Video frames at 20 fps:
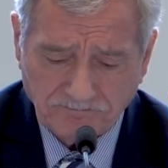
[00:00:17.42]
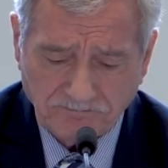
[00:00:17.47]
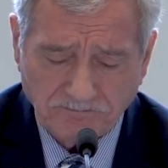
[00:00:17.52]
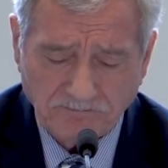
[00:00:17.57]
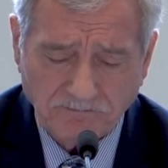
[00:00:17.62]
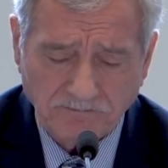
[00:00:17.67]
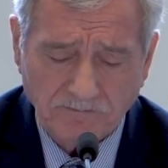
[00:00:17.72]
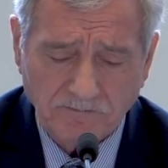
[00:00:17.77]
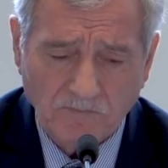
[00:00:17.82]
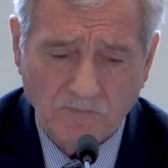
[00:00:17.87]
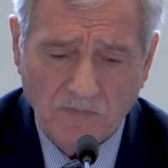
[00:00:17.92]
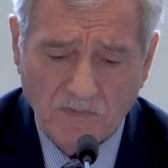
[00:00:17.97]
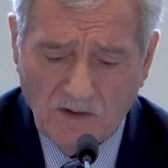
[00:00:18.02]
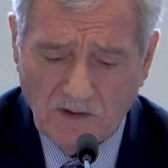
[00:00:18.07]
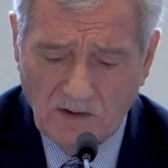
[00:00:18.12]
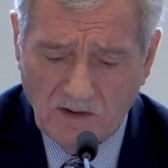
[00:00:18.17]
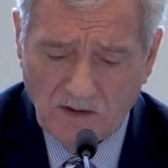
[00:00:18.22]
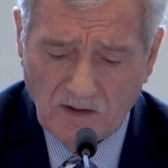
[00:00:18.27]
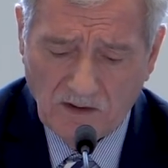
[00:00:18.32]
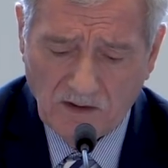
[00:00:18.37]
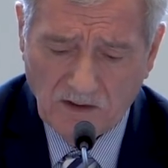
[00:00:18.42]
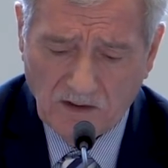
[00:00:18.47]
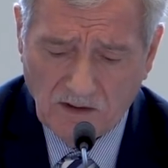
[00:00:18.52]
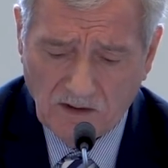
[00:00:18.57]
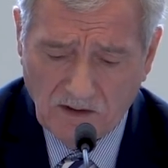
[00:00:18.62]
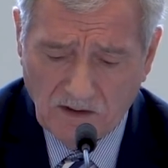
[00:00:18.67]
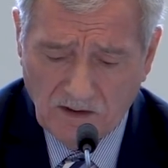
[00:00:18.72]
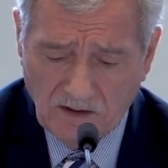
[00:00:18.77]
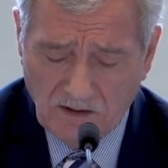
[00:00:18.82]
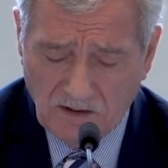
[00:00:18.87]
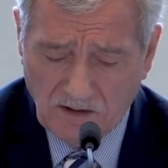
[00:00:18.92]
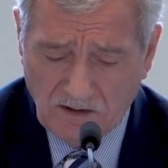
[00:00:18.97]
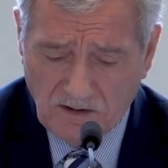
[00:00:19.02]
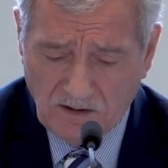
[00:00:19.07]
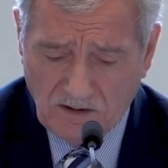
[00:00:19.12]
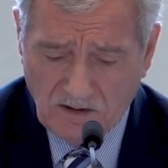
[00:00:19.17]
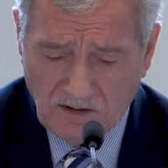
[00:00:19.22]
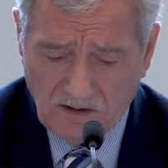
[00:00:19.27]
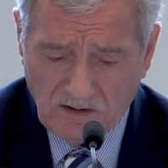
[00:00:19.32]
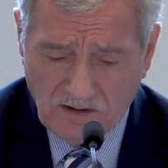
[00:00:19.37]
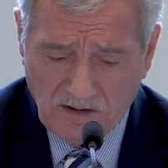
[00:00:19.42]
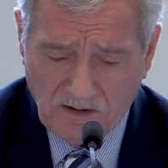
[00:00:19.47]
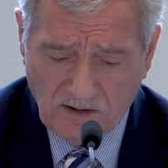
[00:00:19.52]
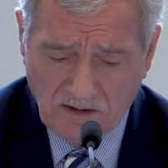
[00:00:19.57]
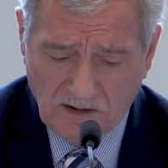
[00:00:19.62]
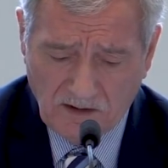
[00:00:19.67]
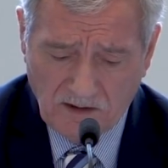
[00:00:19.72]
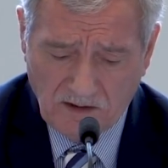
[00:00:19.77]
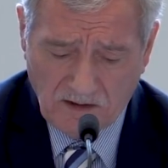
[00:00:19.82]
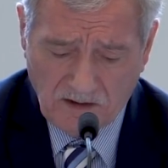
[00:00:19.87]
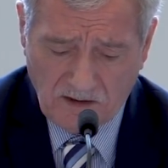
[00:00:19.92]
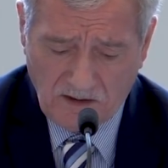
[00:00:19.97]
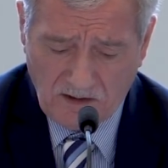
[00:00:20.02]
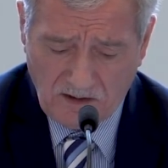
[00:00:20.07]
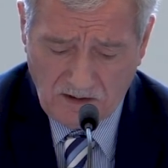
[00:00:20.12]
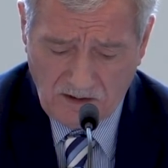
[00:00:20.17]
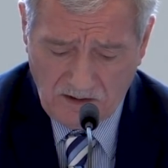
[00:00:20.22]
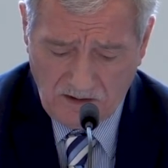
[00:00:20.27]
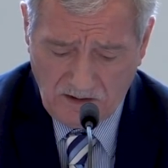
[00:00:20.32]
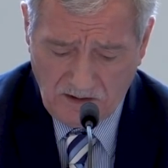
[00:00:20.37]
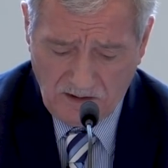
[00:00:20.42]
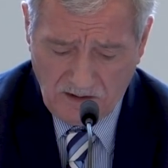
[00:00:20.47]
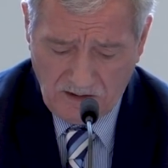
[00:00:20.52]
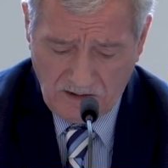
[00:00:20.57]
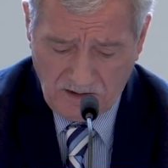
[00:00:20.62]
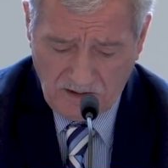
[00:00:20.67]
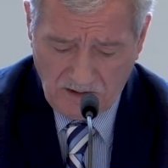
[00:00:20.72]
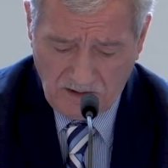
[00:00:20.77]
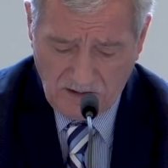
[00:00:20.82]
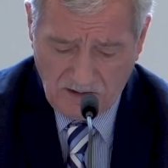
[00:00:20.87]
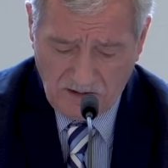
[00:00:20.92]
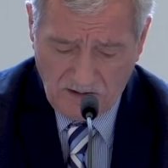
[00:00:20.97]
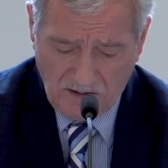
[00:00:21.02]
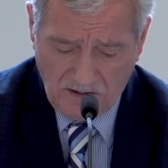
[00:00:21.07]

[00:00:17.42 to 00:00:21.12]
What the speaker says: (silence)